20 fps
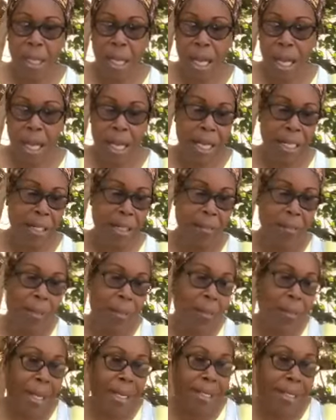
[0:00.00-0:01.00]
because uh, some
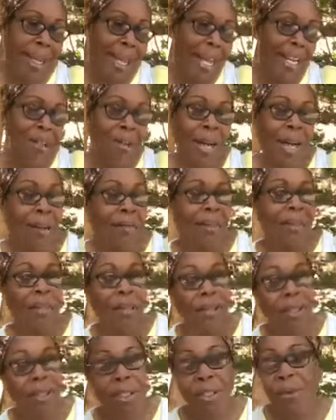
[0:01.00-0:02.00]
people might say I don't have
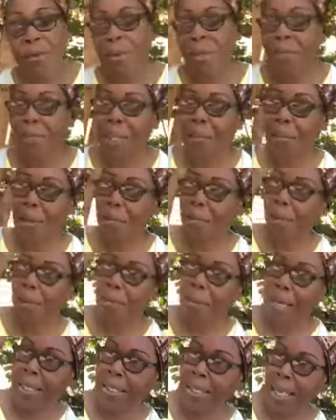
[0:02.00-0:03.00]
YouTube and some people
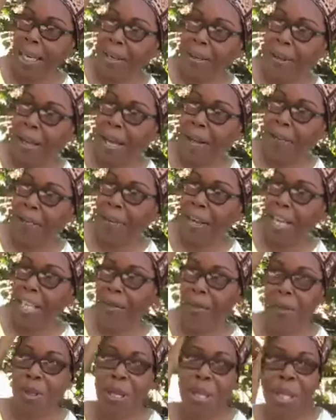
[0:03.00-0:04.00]
might say I don't have
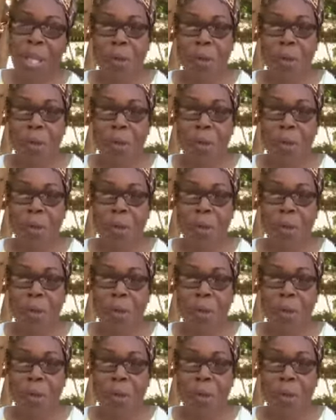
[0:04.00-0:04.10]
Facebook